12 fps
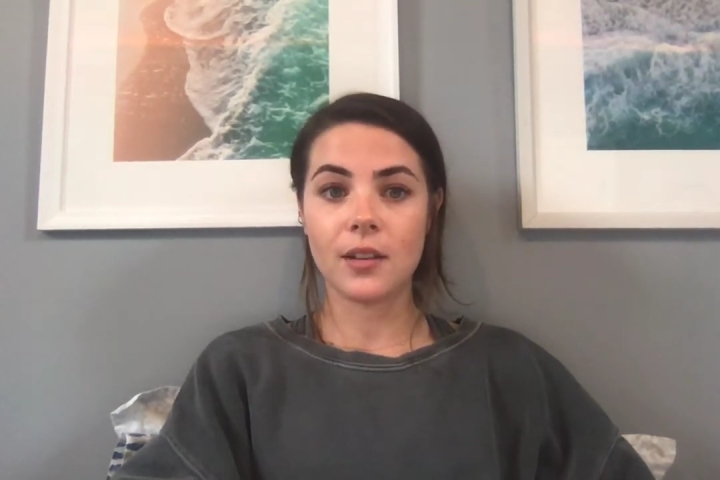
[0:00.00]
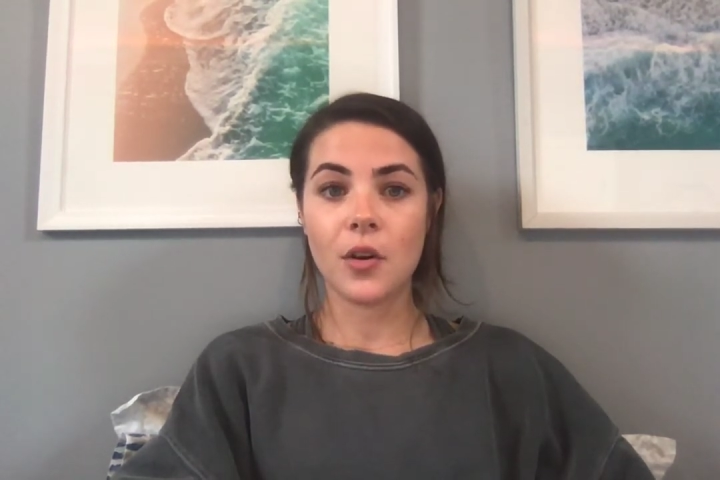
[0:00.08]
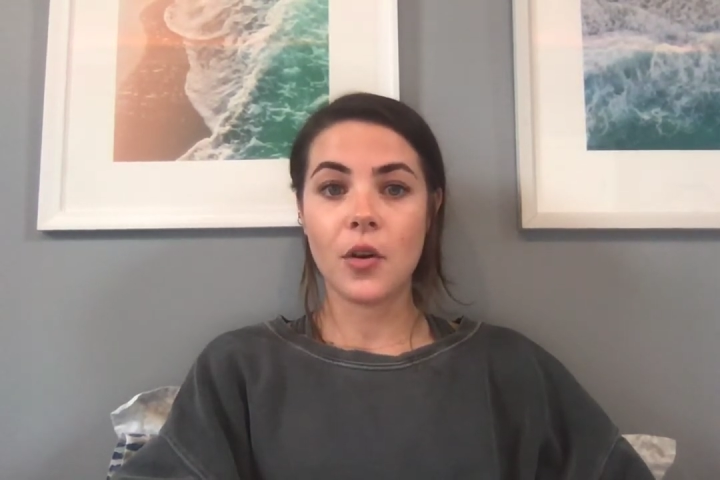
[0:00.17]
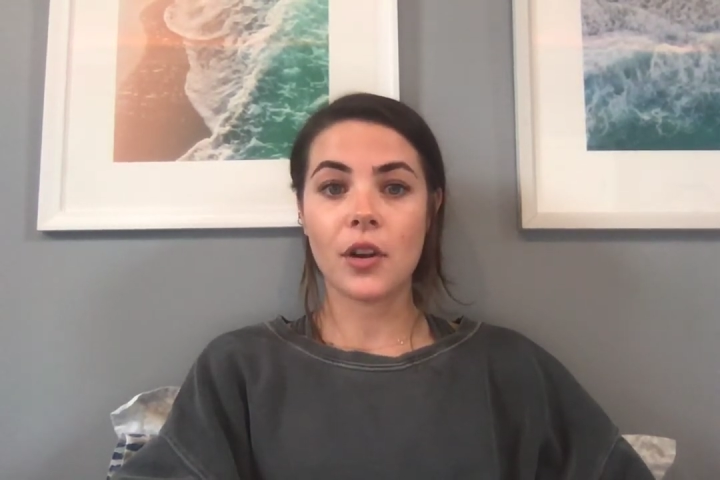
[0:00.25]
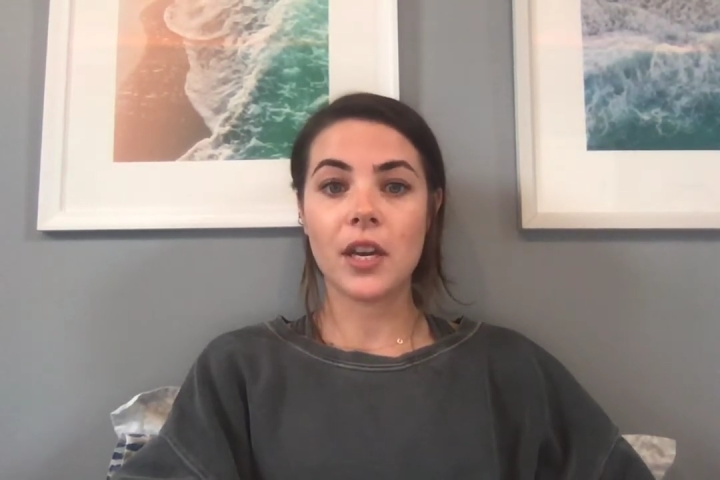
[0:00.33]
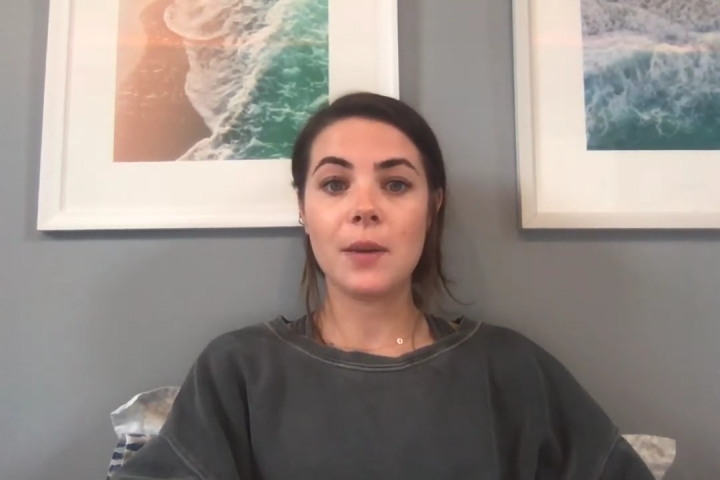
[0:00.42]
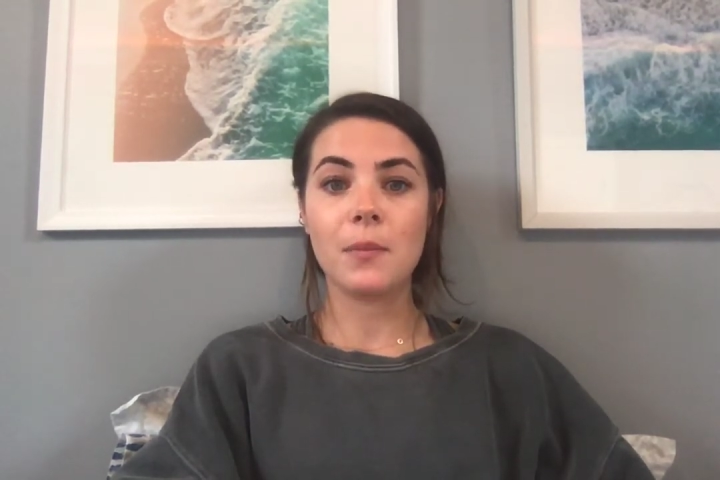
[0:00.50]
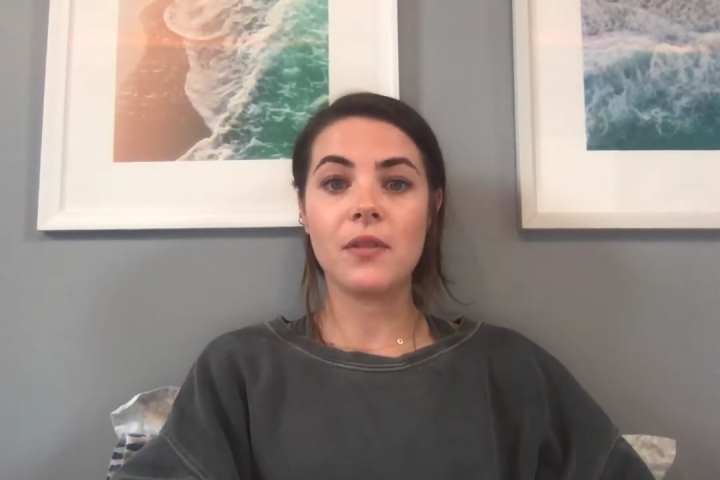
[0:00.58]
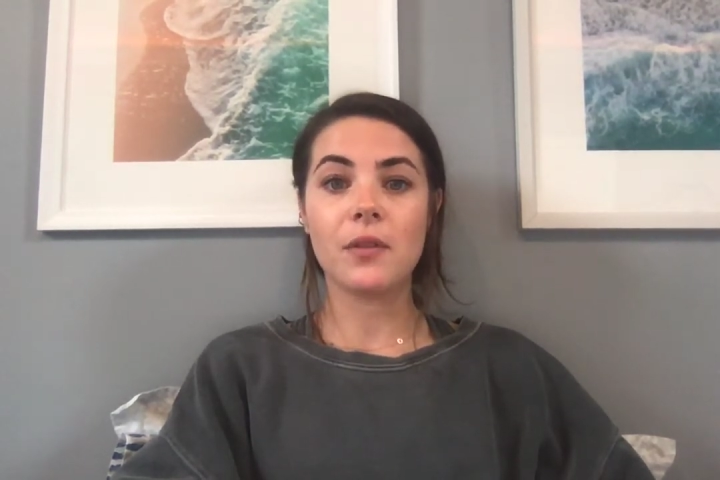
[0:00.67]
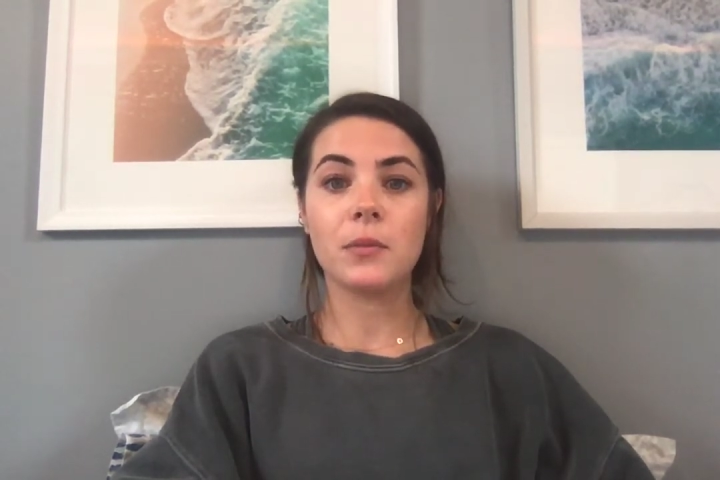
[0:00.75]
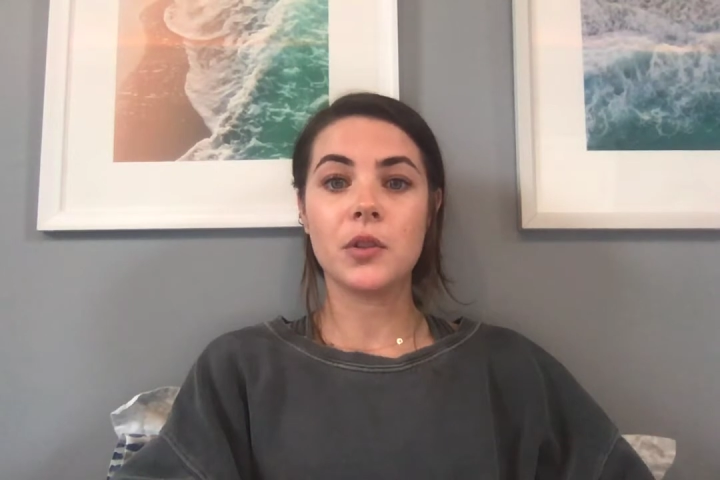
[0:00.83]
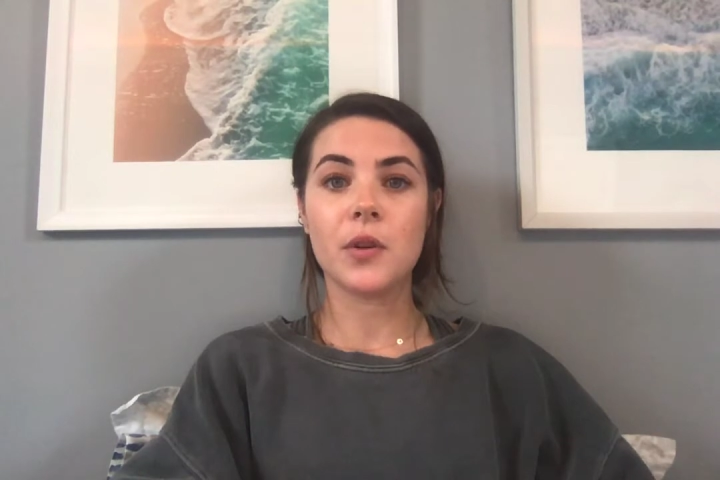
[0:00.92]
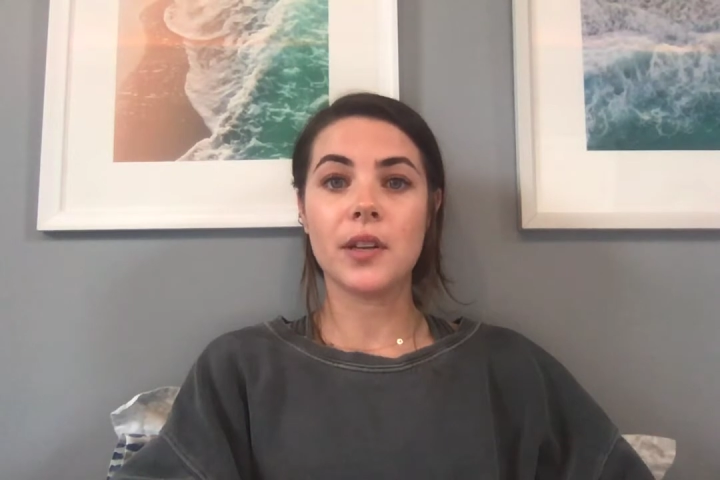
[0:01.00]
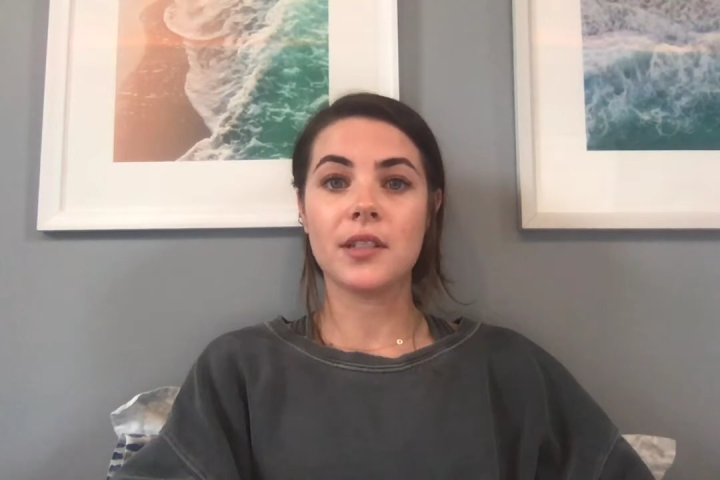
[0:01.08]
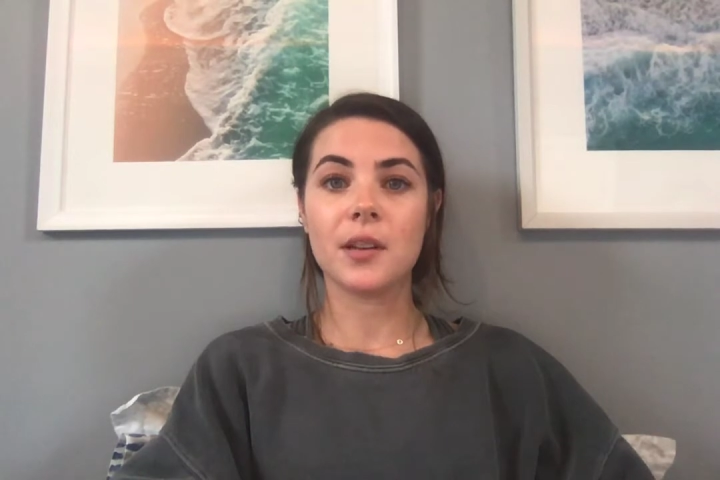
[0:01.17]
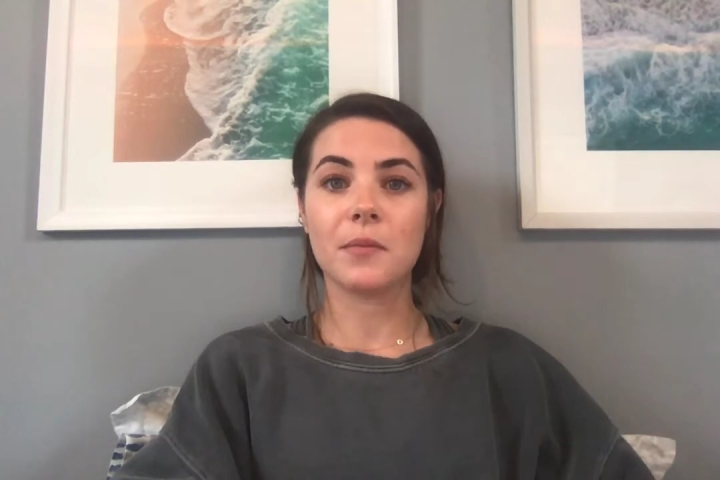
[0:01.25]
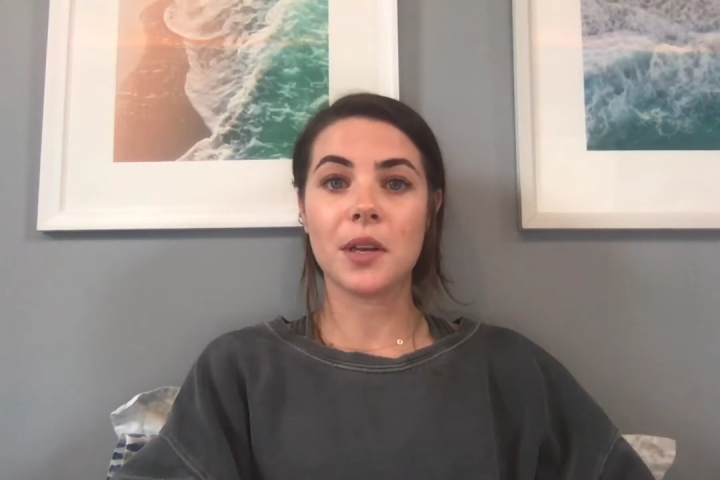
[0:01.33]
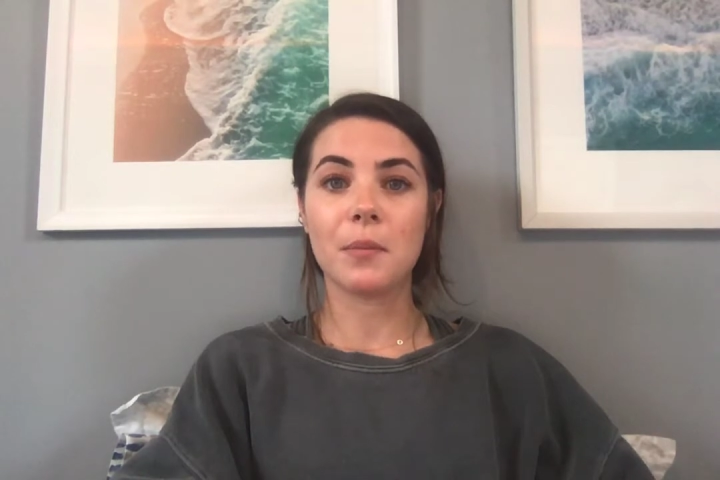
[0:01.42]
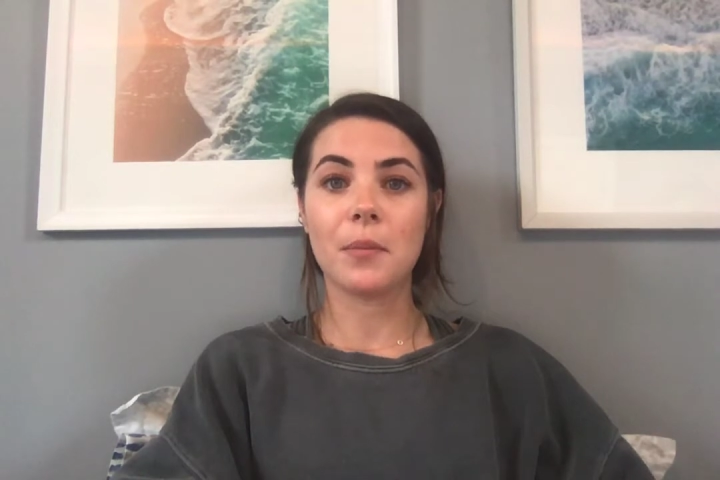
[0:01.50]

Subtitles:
or keep me from doing something